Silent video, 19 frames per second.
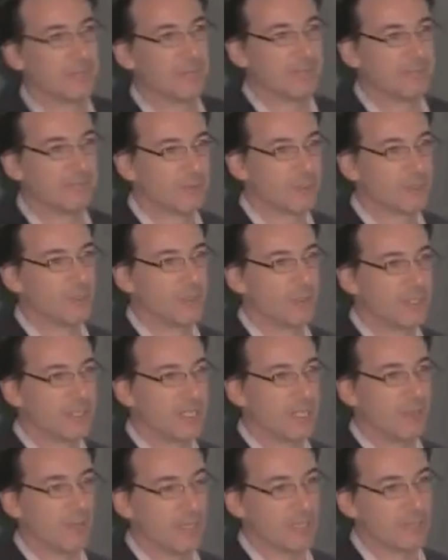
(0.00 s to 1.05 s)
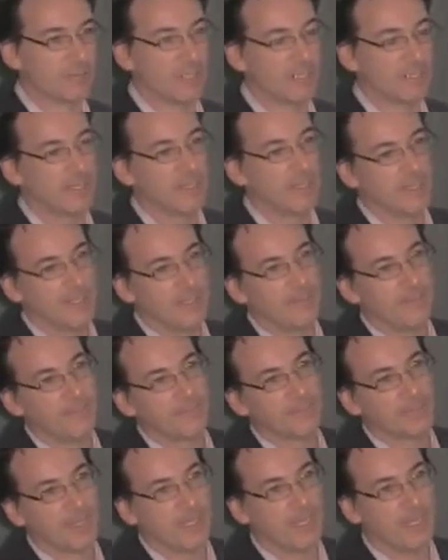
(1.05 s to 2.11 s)
over there, she's trying to a little bit
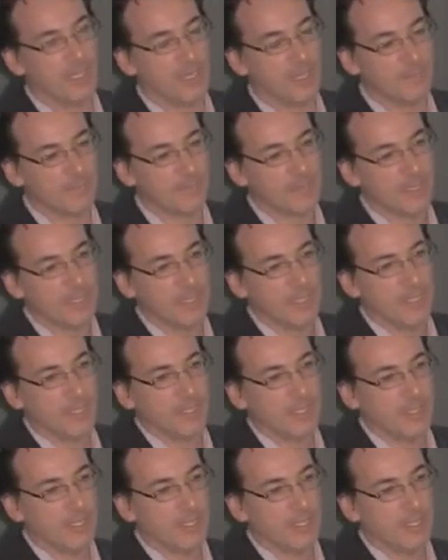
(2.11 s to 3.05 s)
pursue these areas, right?